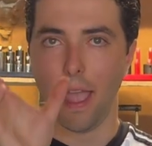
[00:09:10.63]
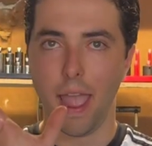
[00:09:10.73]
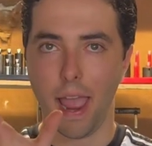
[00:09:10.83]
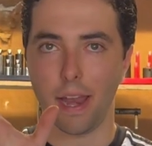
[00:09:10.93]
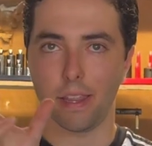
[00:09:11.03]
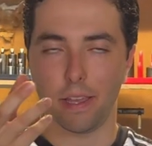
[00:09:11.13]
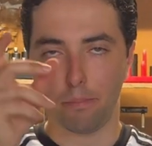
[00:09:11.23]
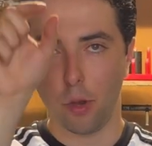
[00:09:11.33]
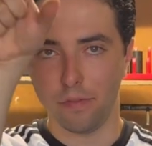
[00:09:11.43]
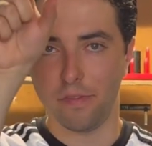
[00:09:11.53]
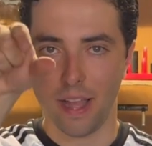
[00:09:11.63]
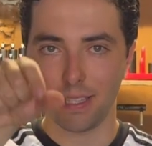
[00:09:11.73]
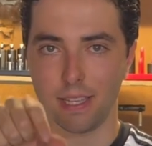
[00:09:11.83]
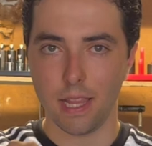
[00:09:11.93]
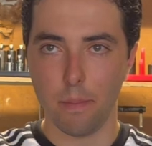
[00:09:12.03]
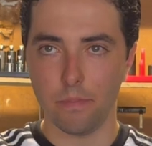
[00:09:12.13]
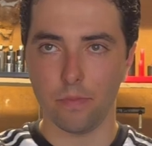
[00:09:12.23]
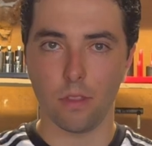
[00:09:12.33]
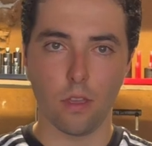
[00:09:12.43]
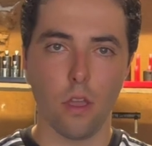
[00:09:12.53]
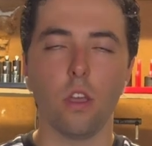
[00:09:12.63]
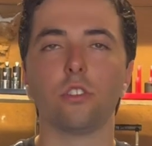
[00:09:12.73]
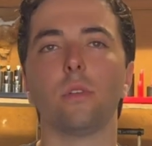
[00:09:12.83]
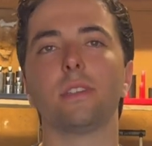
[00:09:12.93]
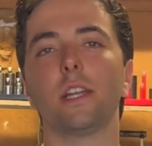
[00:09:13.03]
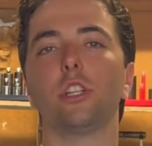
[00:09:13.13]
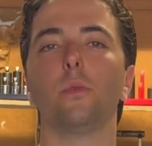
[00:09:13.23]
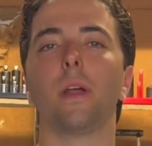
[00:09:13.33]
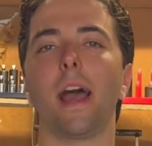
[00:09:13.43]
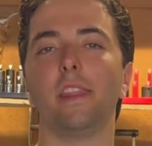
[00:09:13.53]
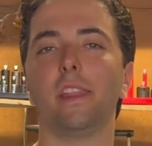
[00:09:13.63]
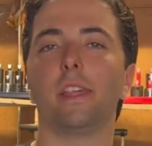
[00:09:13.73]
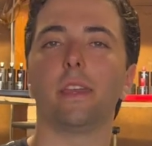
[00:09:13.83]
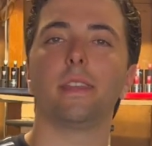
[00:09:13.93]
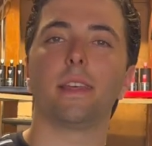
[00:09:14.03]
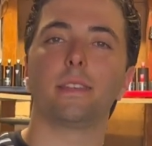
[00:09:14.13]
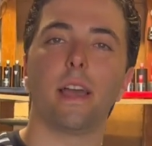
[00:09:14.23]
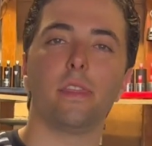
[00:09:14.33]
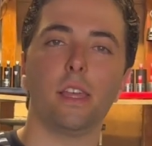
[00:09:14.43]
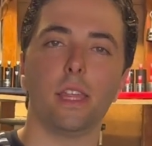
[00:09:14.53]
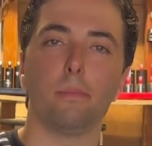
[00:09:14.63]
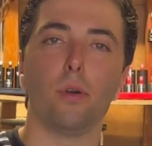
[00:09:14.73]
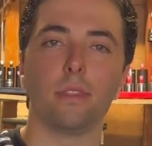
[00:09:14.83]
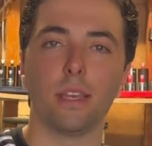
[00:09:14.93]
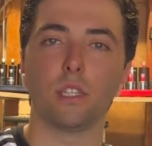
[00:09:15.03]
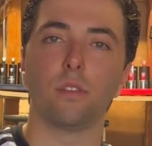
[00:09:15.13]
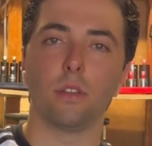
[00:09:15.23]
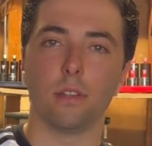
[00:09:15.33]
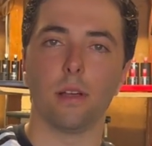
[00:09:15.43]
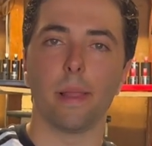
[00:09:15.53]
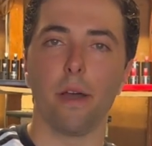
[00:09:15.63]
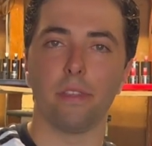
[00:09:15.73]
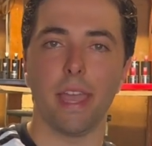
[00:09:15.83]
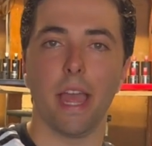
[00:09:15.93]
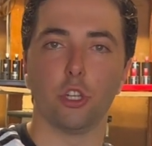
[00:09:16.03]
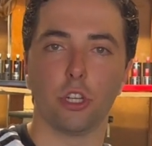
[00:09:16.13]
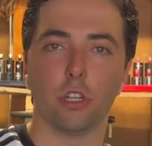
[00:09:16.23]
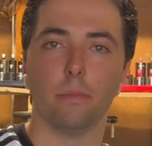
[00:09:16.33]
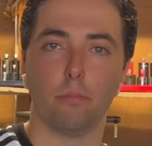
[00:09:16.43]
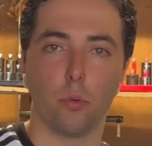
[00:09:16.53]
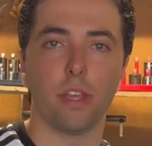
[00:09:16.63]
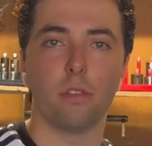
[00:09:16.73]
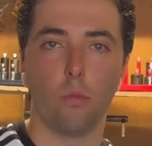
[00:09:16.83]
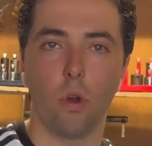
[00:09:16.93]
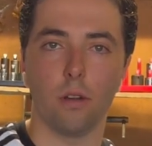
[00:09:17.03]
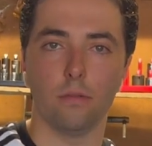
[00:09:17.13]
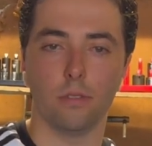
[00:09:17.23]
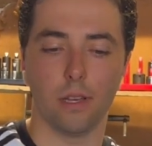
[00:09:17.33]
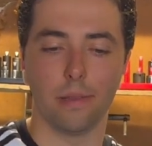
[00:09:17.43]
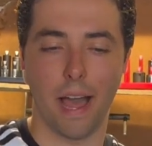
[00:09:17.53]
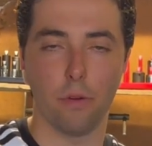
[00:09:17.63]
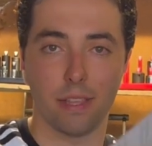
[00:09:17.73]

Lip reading: and they put vents in them. So essentially what I think they did is I think they put this to allow the engine to breathe more, to allow